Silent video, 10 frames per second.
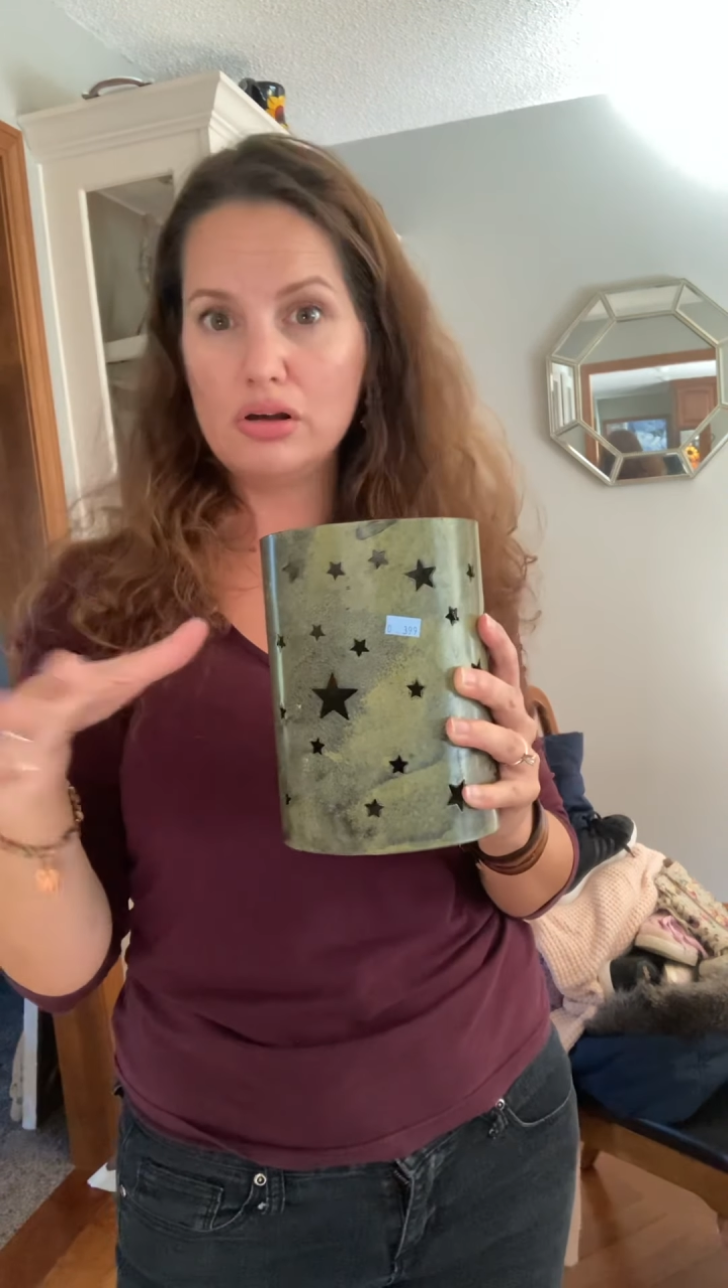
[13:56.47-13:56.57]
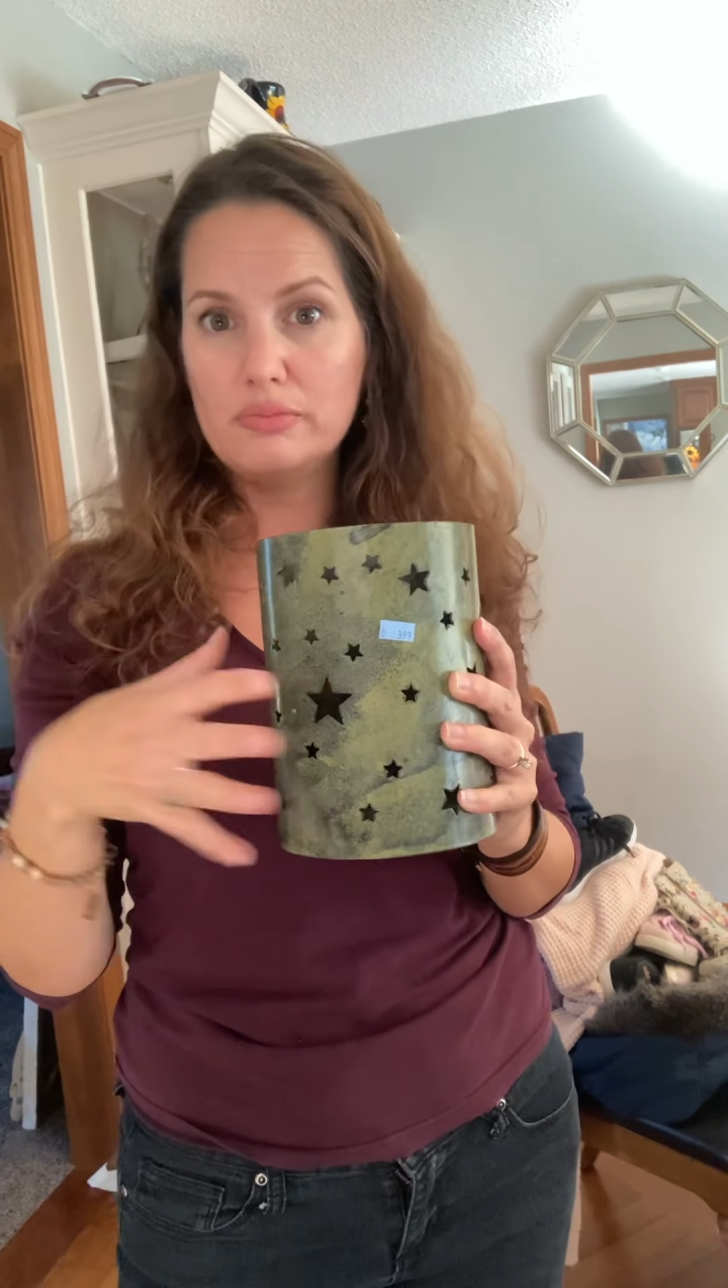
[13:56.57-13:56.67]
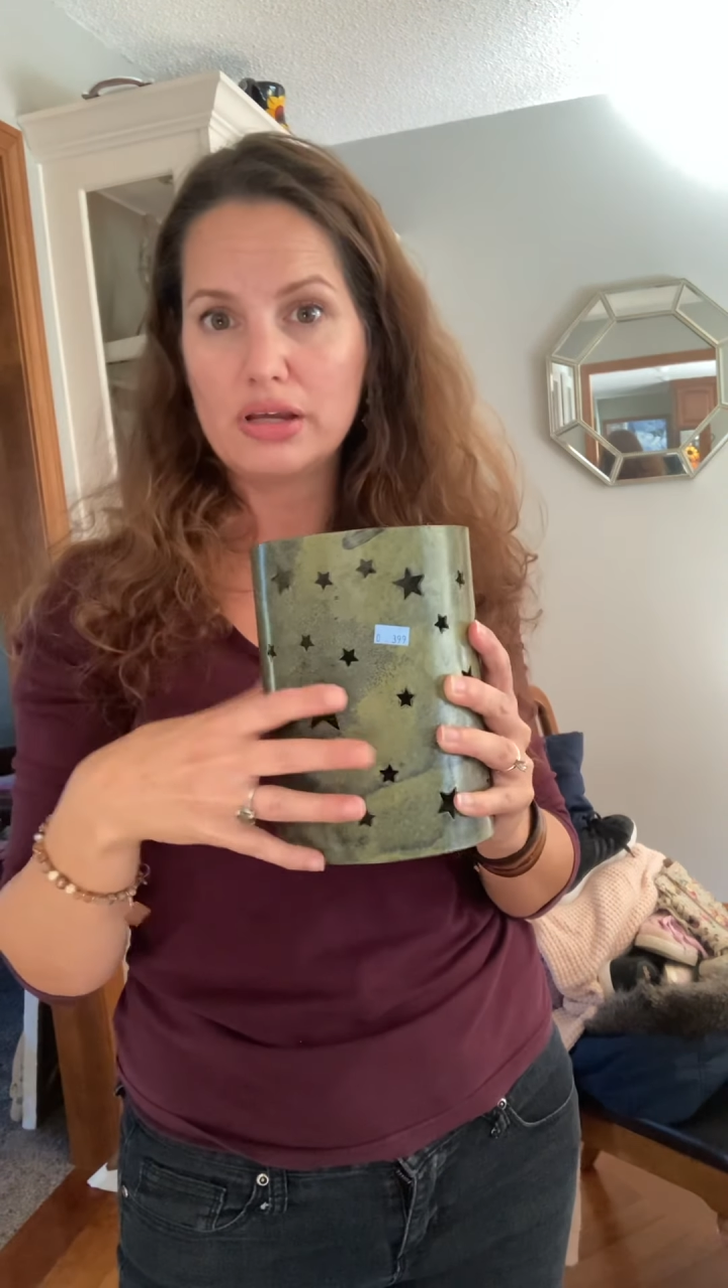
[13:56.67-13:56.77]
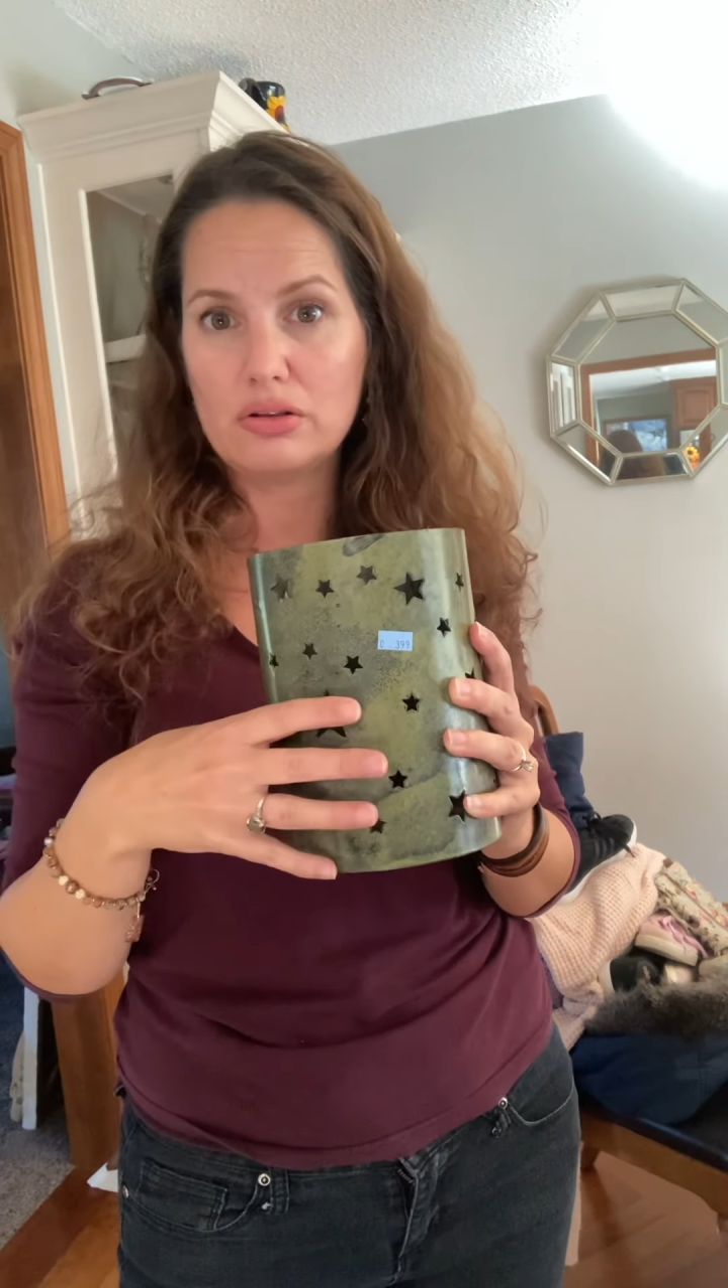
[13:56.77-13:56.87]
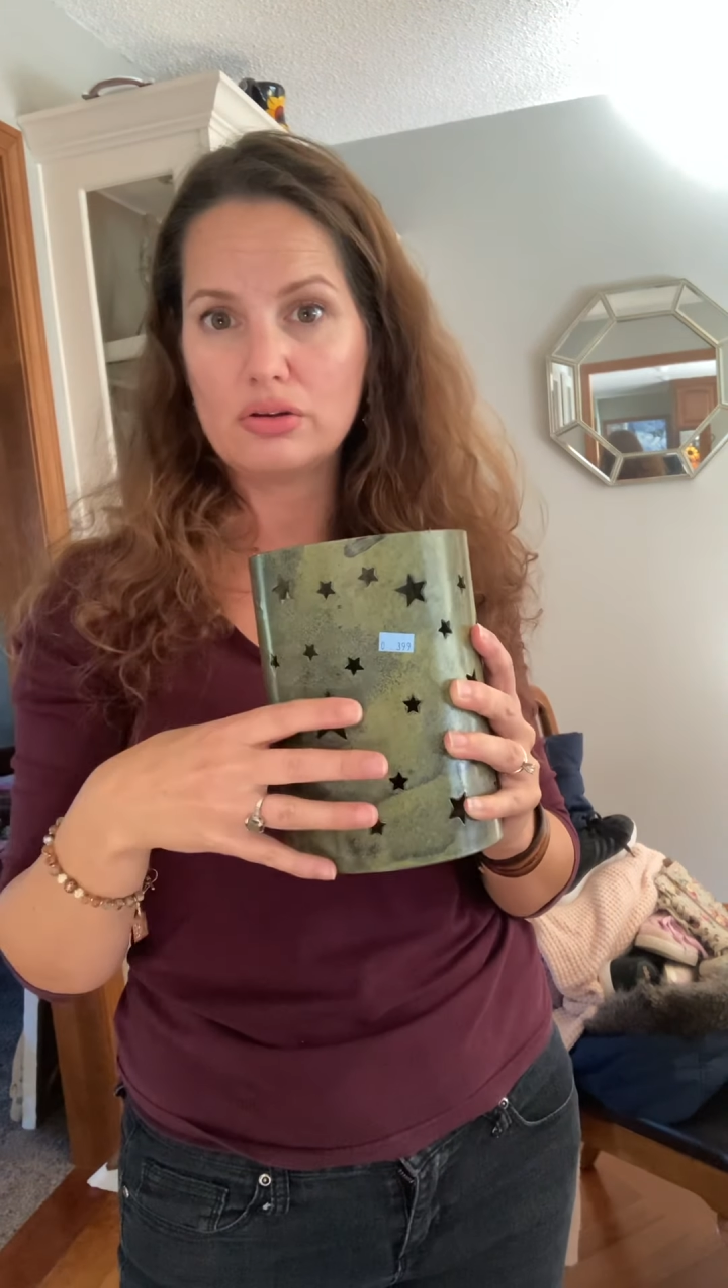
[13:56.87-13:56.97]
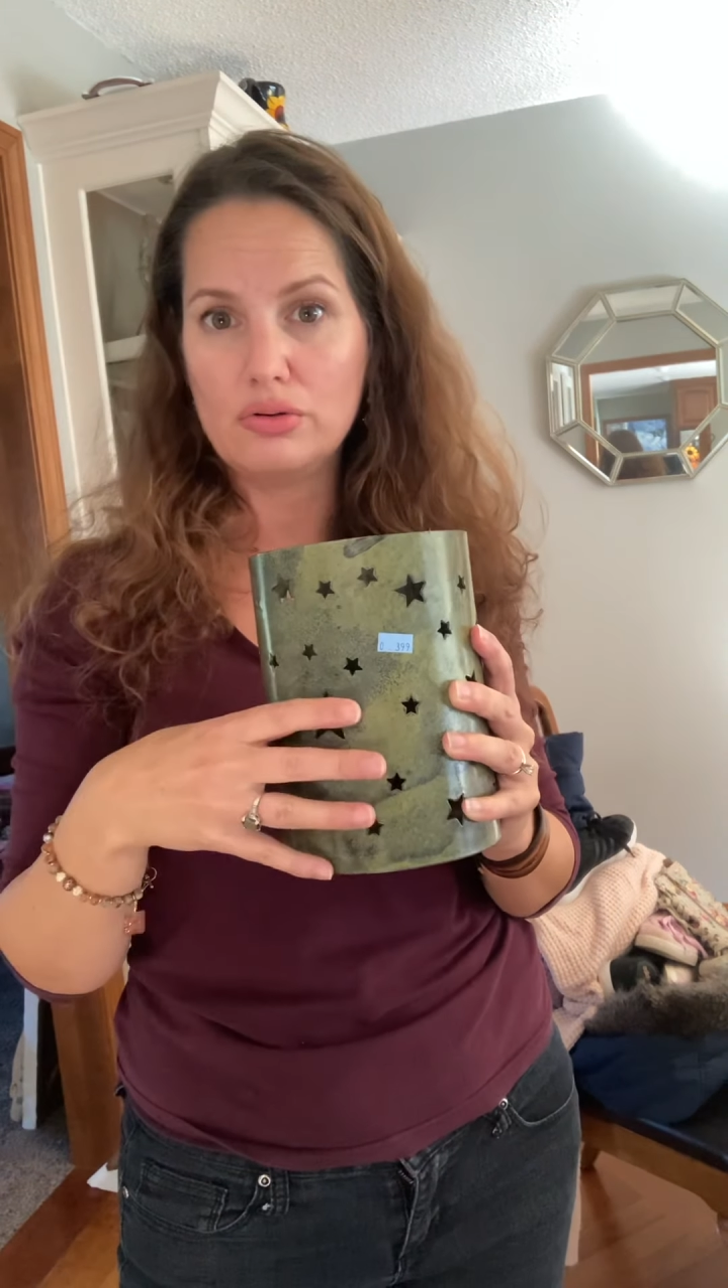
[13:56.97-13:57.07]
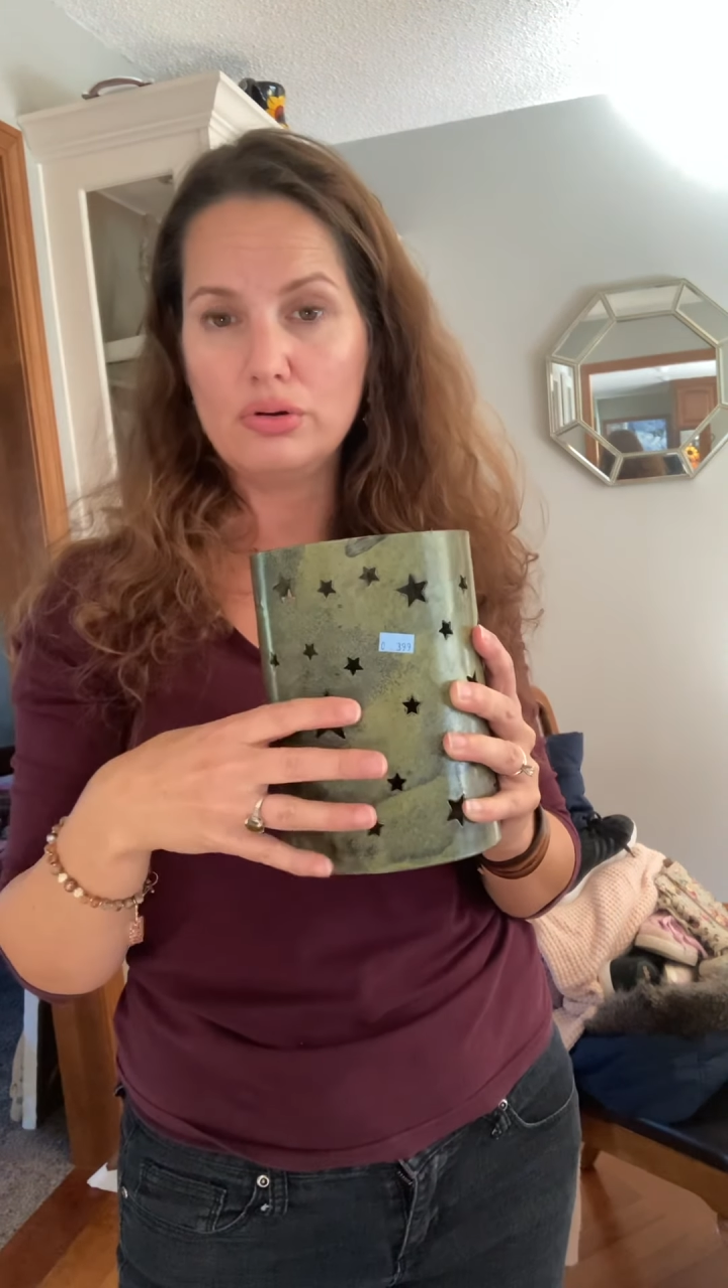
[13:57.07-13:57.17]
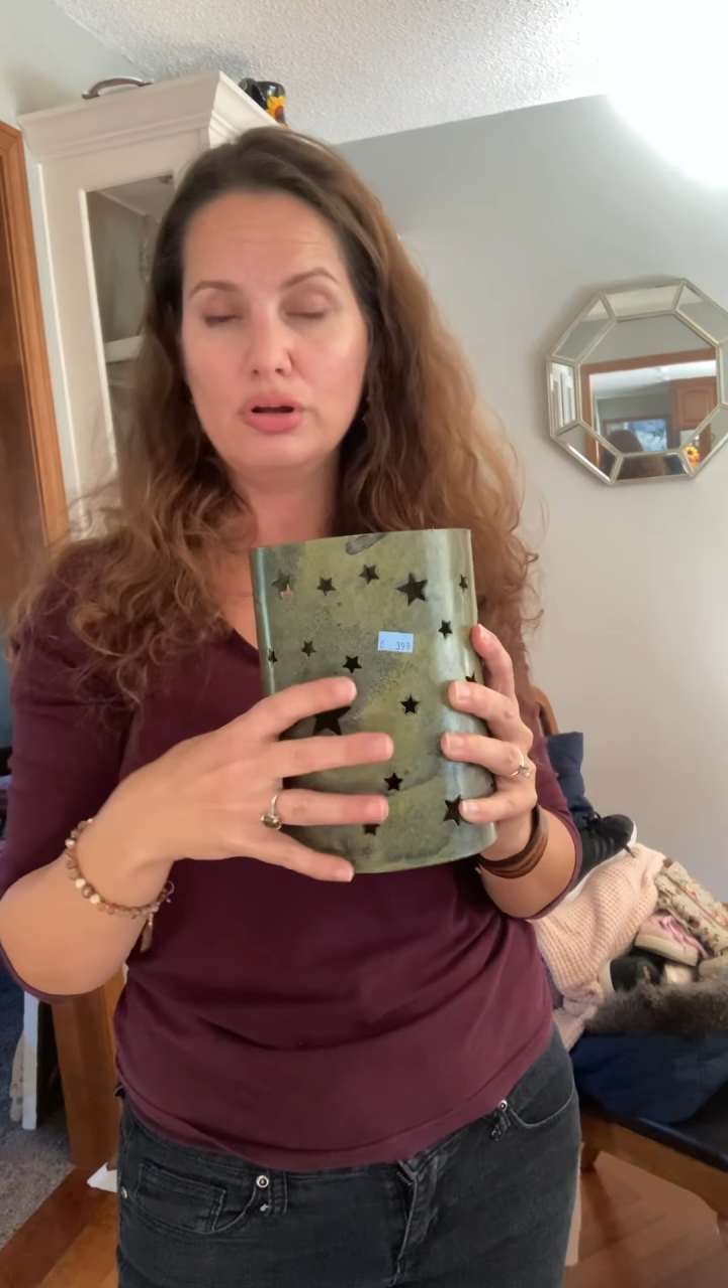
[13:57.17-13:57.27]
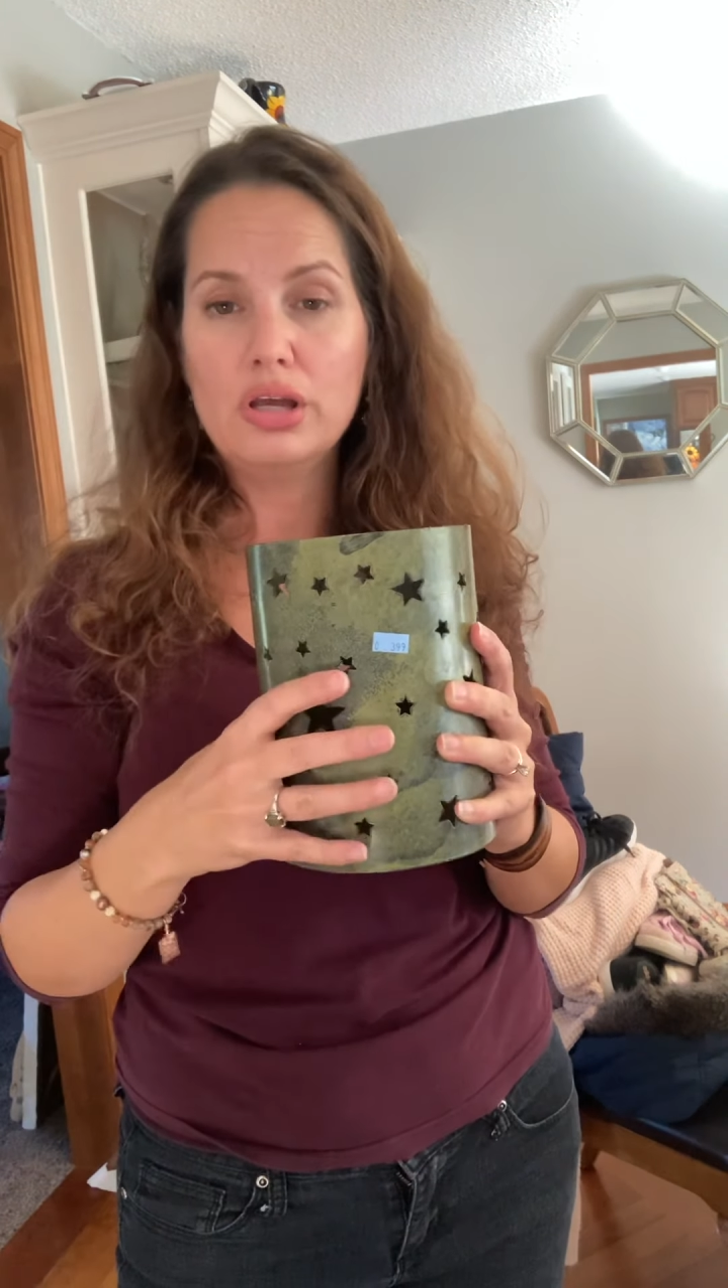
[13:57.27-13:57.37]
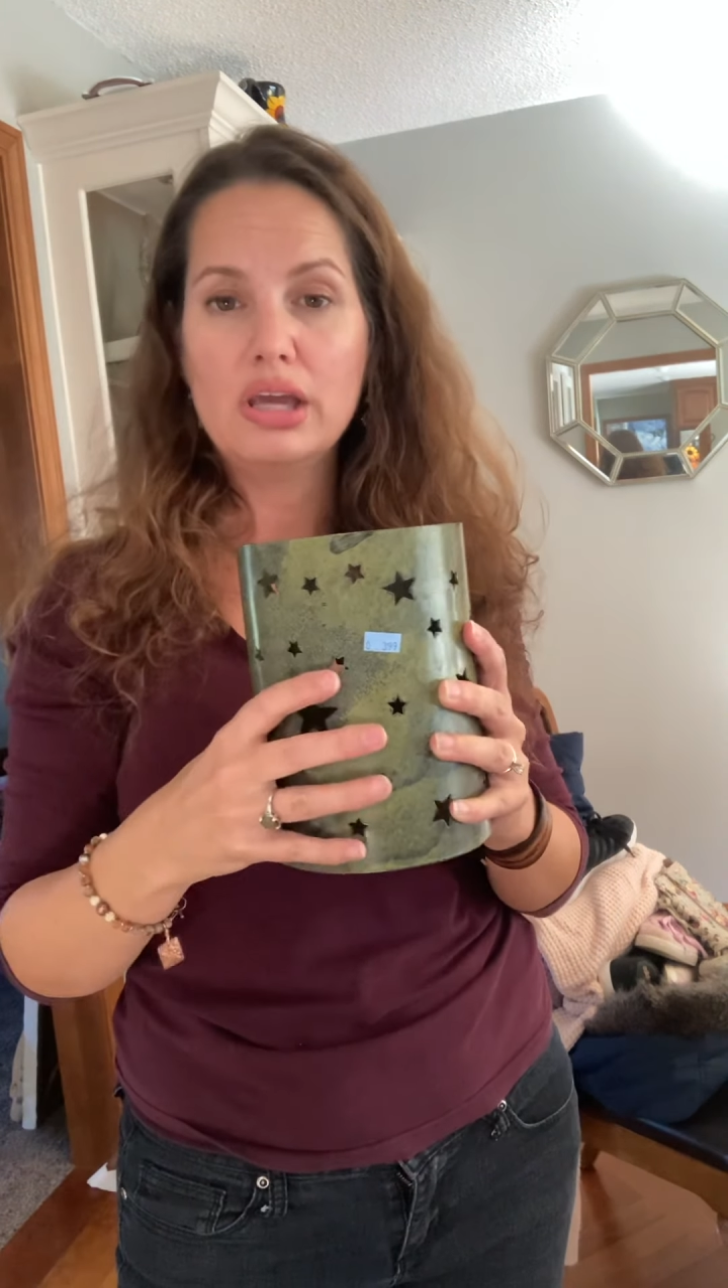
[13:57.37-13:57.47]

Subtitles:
make it look cool.